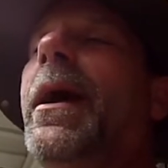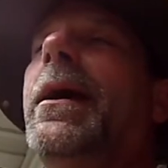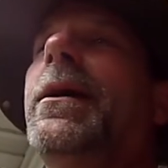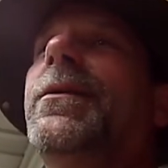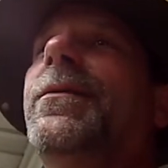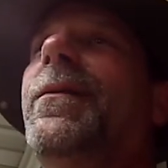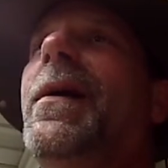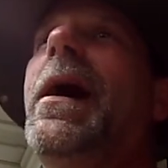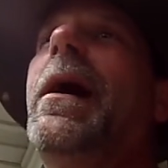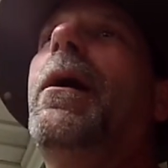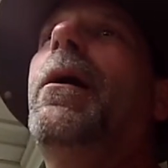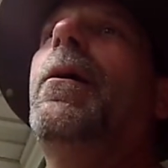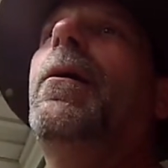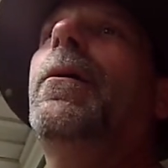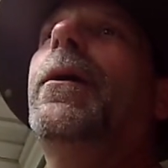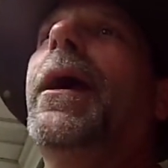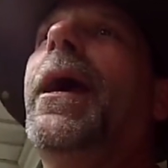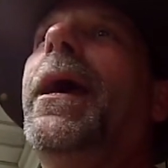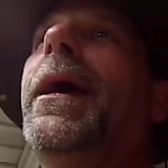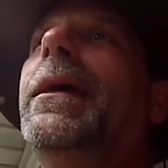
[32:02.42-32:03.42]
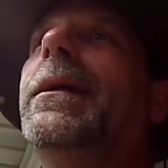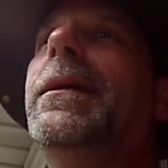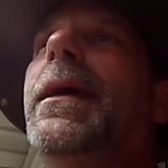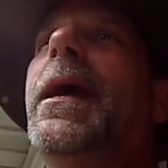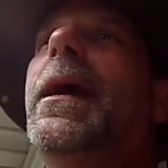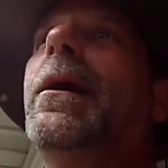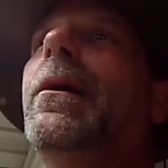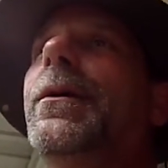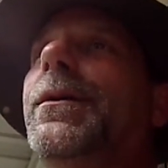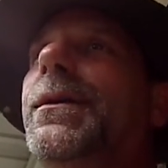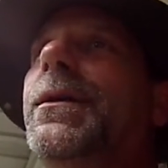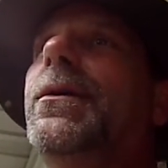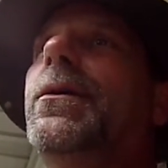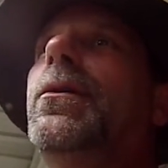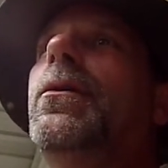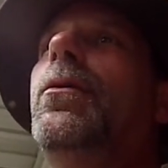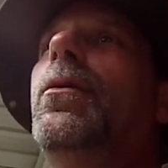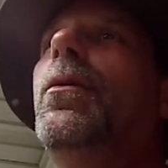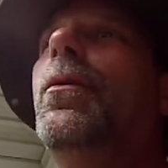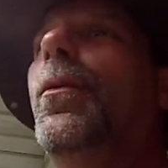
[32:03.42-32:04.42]
ass filed a day or
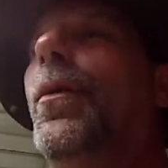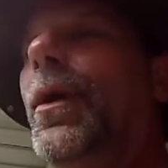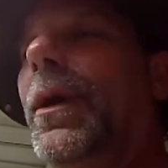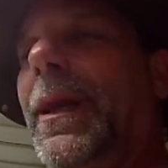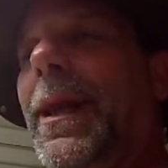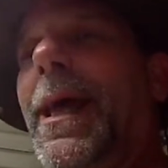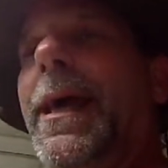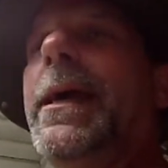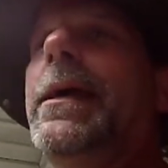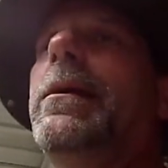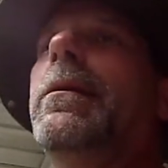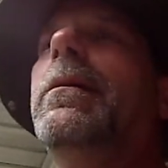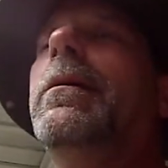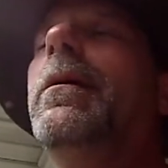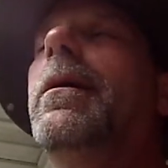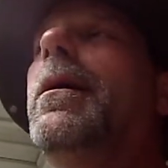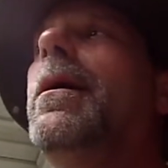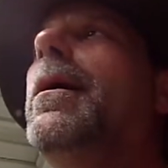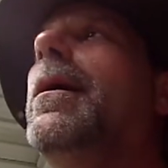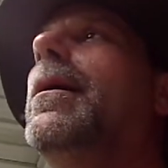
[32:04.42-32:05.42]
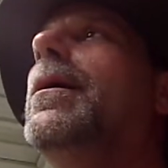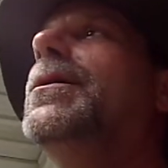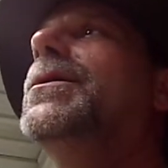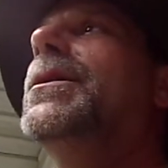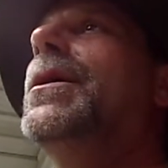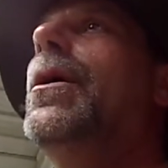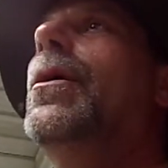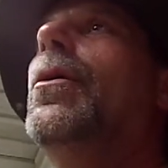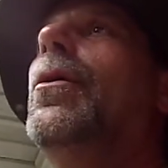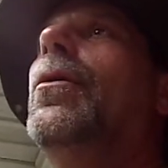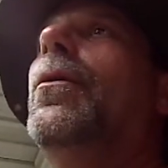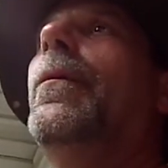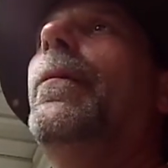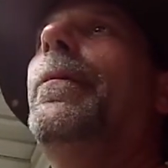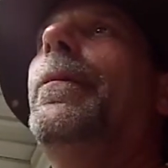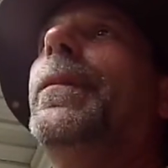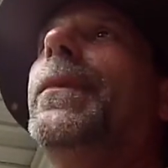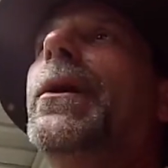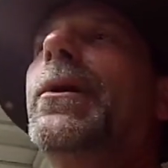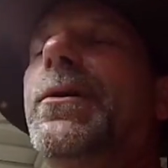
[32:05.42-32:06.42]
two late. So
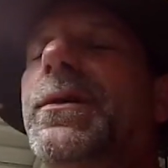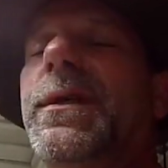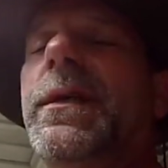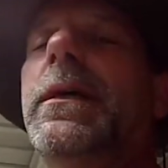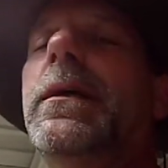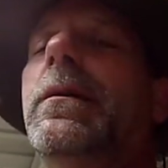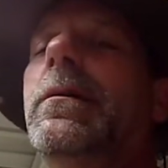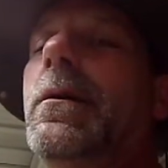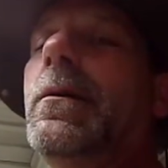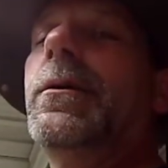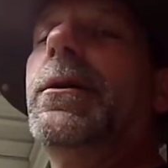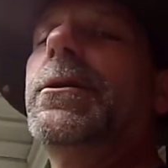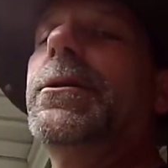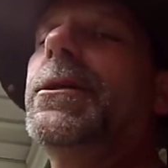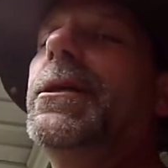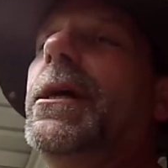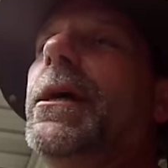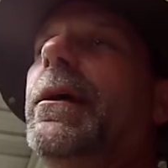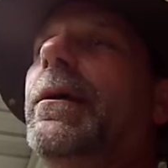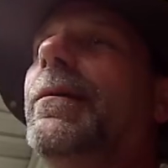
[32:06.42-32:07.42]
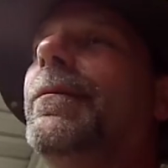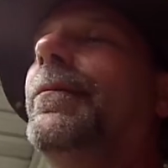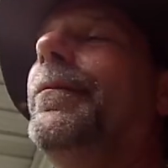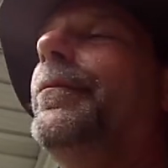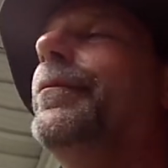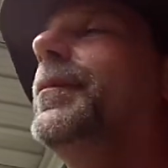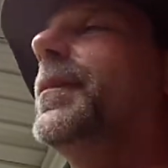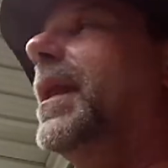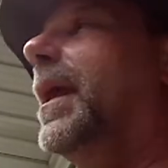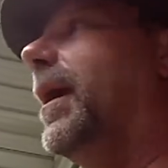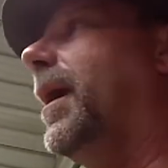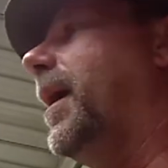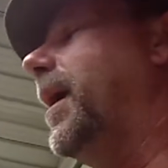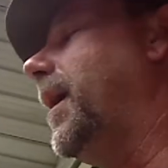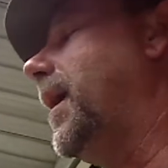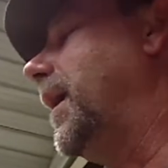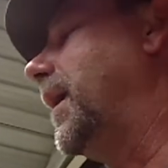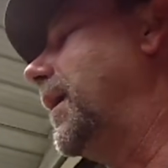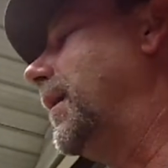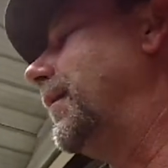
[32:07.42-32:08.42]
they're sitting on the shit.
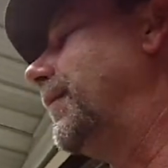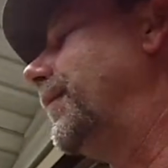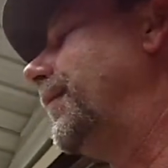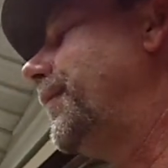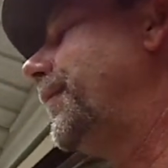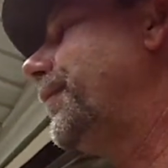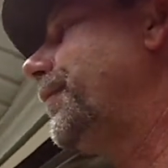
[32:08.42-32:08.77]
And